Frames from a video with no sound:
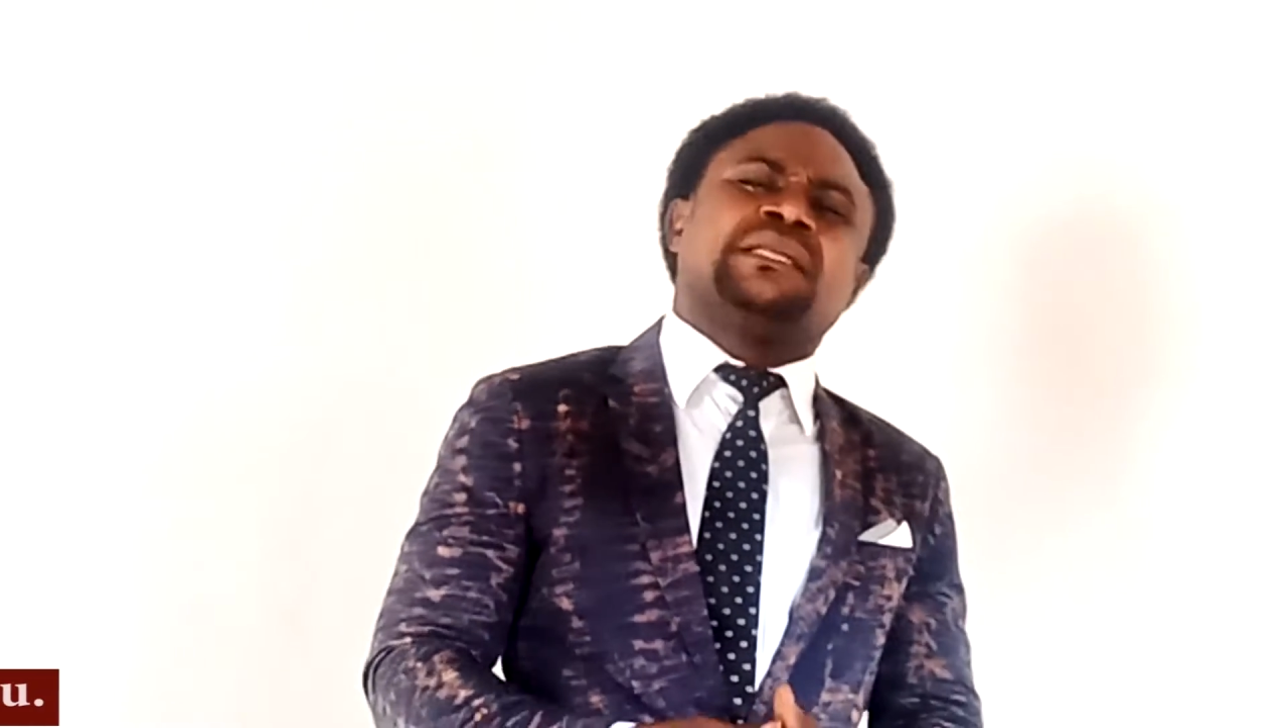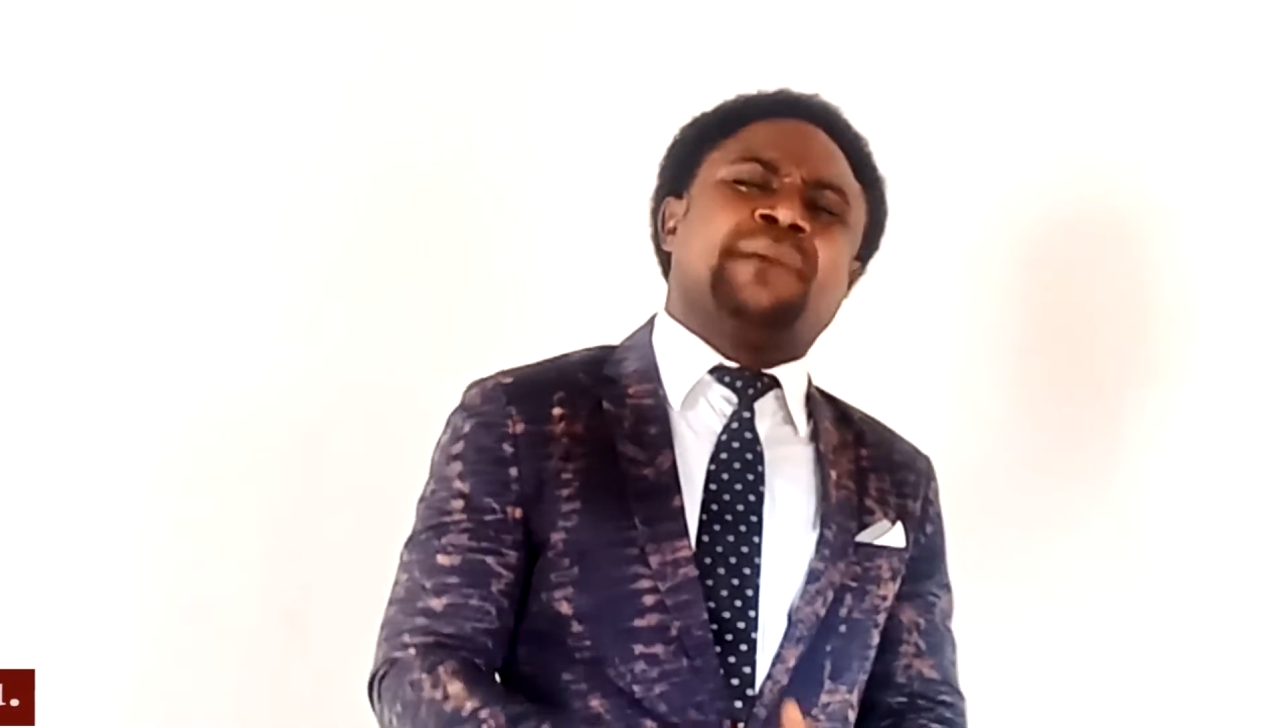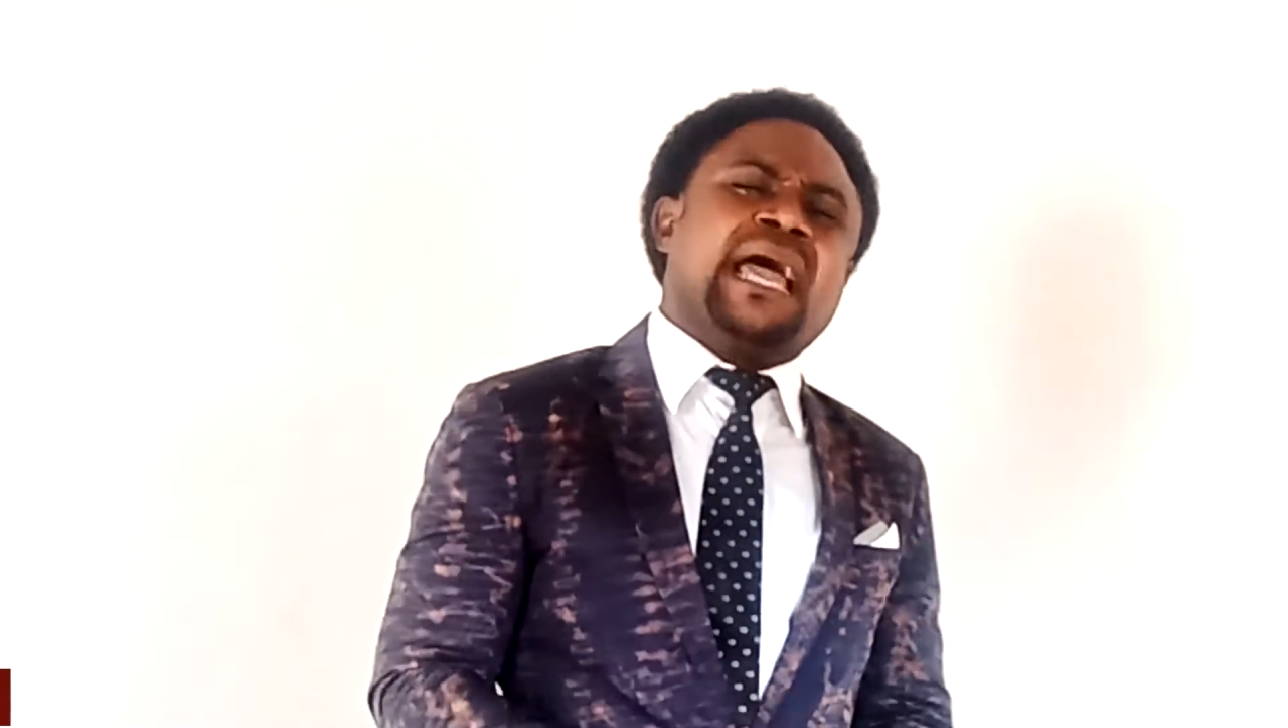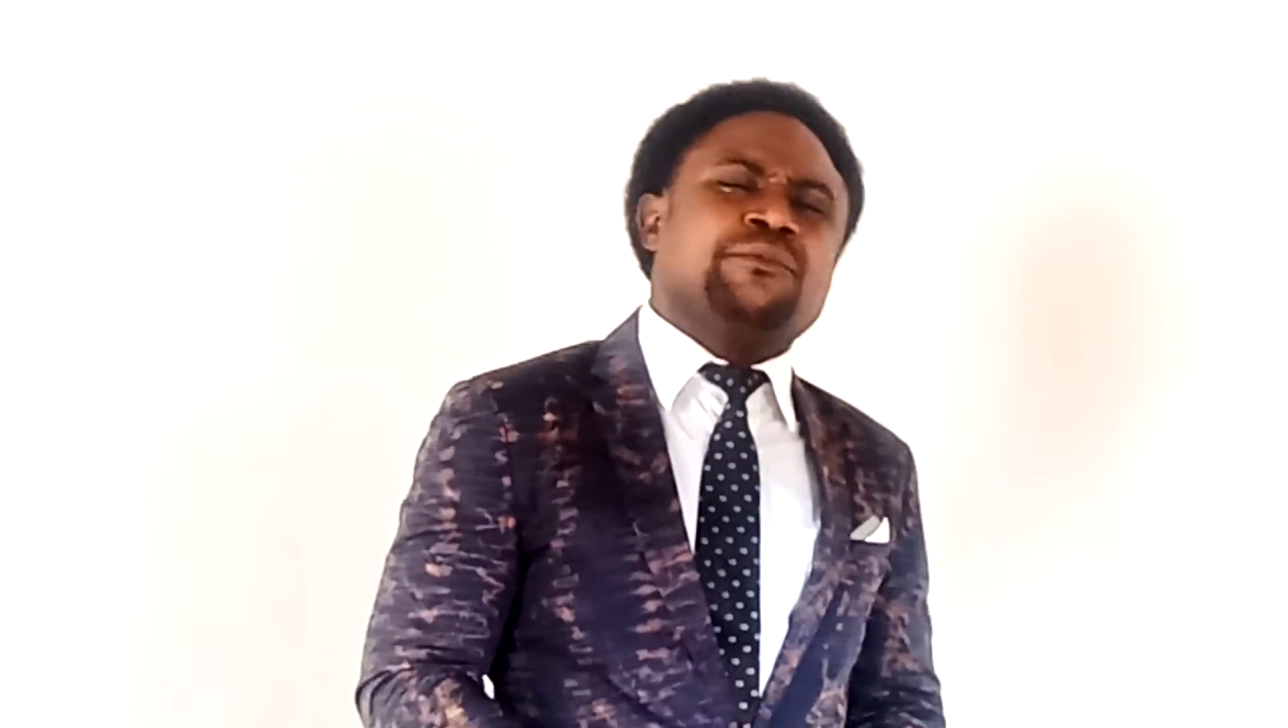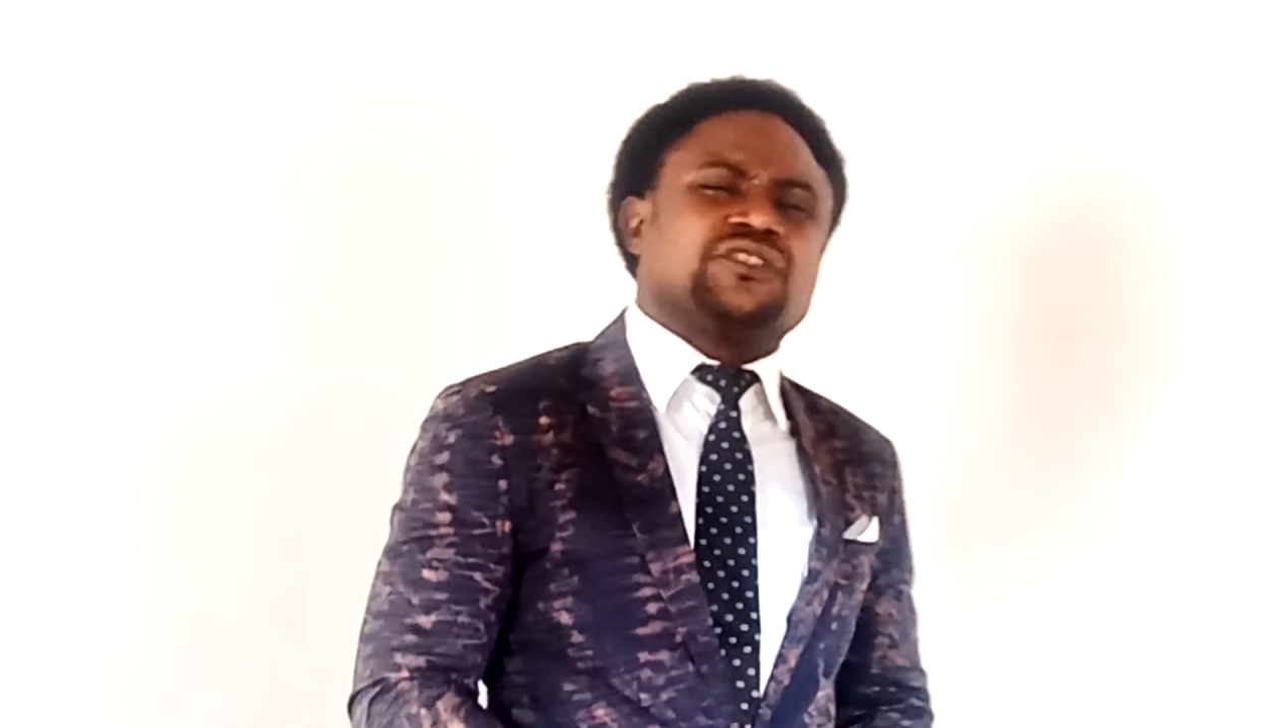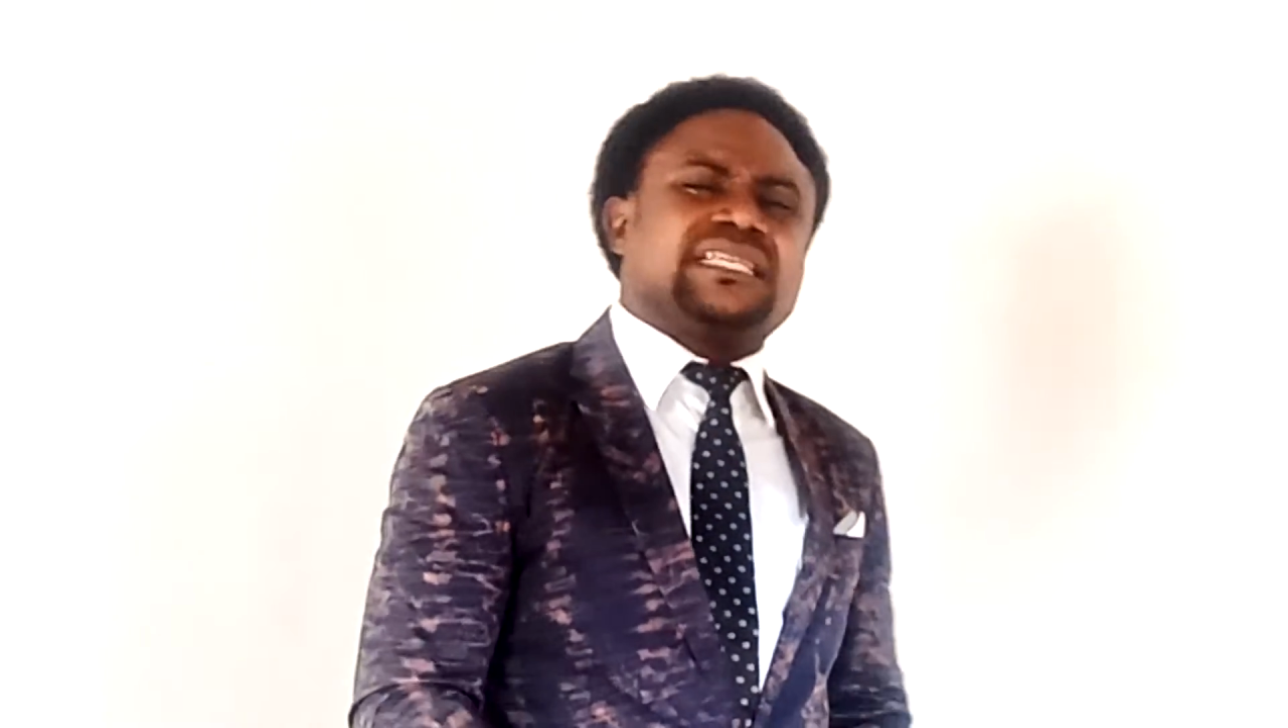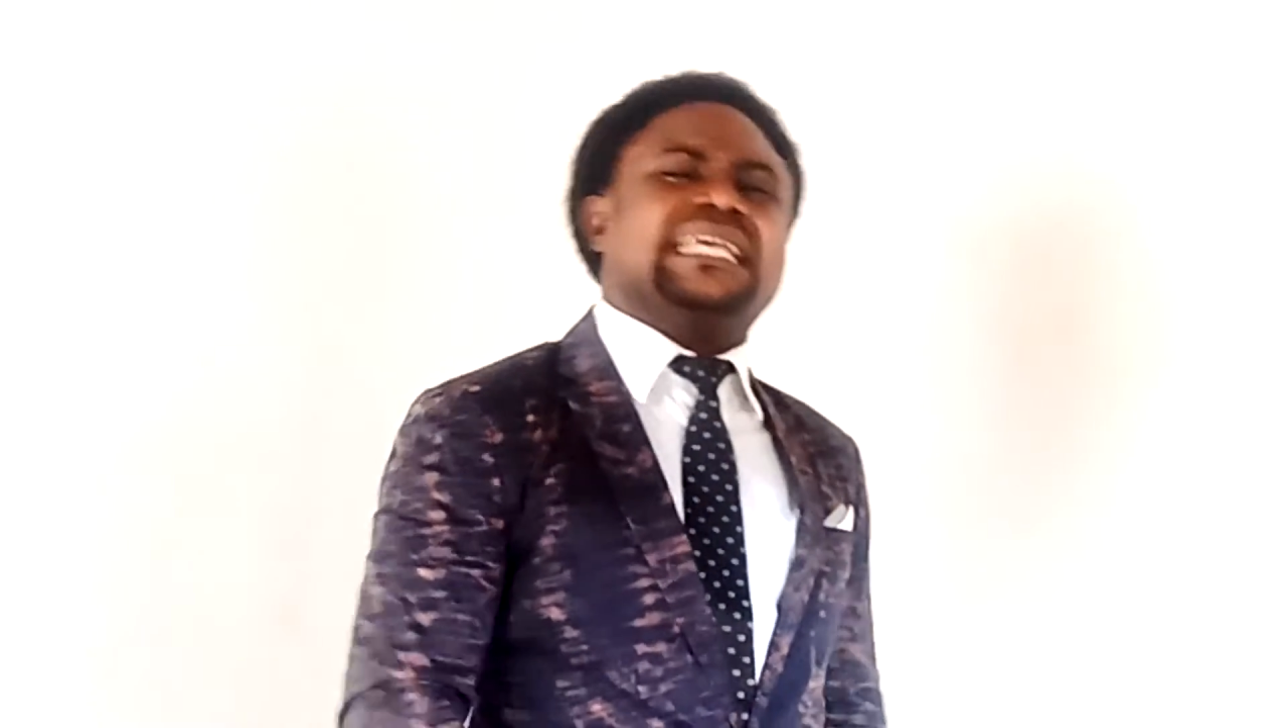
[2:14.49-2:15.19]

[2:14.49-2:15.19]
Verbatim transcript: Bible says